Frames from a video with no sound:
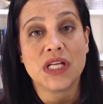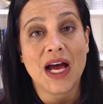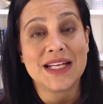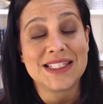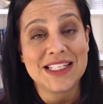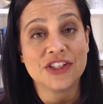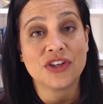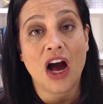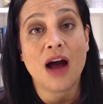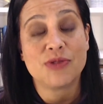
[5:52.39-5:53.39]
a tiered
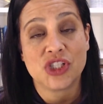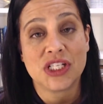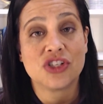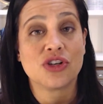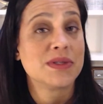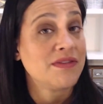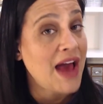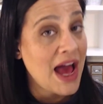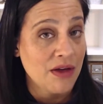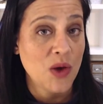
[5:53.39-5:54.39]
option in terms of
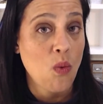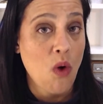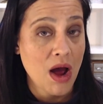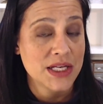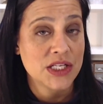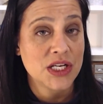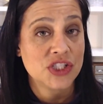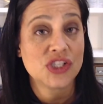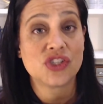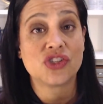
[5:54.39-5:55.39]
how they want
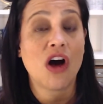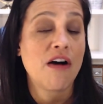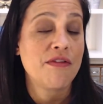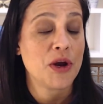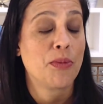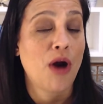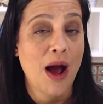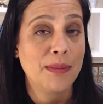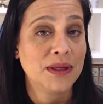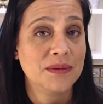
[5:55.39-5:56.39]
to solve their
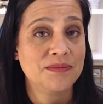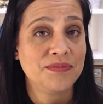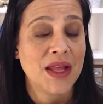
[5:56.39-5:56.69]
problem.